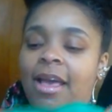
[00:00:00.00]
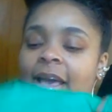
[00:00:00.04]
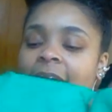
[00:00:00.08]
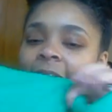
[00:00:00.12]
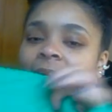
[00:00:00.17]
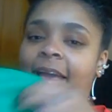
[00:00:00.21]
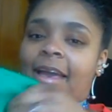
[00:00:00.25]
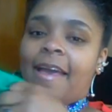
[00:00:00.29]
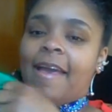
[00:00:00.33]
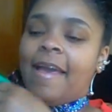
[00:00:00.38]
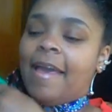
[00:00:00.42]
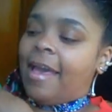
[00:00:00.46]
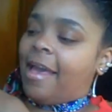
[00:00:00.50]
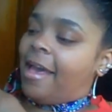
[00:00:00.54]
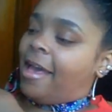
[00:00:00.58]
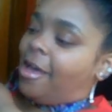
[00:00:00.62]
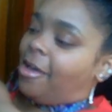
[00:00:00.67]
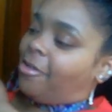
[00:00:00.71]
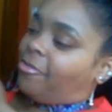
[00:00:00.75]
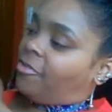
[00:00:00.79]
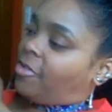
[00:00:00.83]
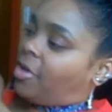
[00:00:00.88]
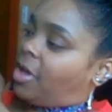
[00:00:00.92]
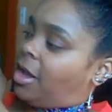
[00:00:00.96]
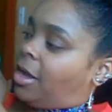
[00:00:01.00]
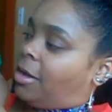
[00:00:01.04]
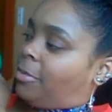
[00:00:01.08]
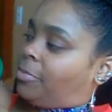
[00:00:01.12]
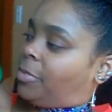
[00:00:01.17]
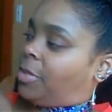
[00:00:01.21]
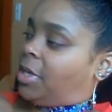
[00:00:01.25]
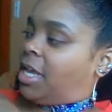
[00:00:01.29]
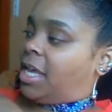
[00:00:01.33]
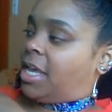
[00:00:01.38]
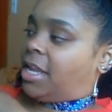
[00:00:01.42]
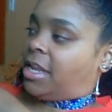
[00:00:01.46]
I have
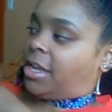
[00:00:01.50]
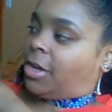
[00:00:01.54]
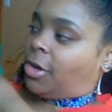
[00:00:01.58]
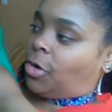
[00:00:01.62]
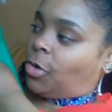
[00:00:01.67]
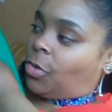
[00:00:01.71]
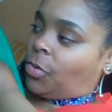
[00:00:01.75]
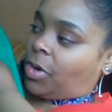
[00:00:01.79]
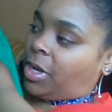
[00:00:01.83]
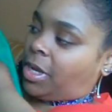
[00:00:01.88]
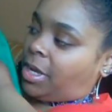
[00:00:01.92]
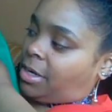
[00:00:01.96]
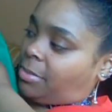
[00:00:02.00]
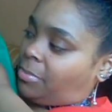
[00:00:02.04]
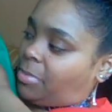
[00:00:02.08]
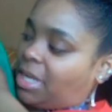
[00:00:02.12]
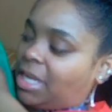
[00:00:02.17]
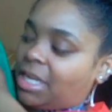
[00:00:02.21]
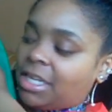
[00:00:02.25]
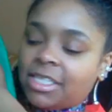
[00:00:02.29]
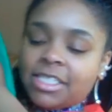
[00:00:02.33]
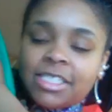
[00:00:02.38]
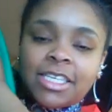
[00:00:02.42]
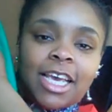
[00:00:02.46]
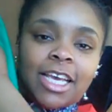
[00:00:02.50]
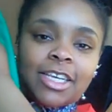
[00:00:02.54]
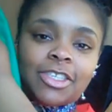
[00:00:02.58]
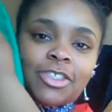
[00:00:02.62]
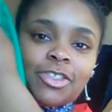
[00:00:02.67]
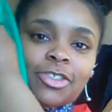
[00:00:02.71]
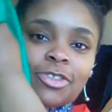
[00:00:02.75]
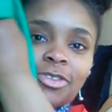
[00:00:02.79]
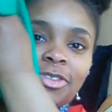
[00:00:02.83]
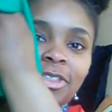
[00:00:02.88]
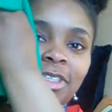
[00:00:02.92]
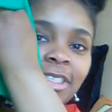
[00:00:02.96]
it in green, many
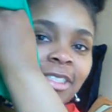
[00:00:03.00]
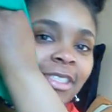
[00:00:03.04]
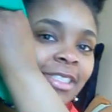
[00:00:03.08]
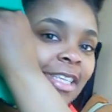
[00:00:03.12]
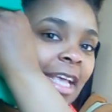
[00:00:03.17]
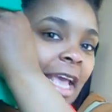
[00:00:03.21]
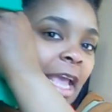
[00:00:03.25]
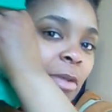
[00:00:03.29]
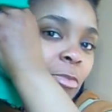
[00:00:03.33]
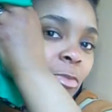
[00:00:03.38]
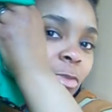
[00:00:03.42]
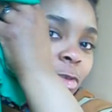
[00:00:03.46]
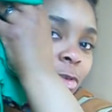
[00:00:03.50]
textures, same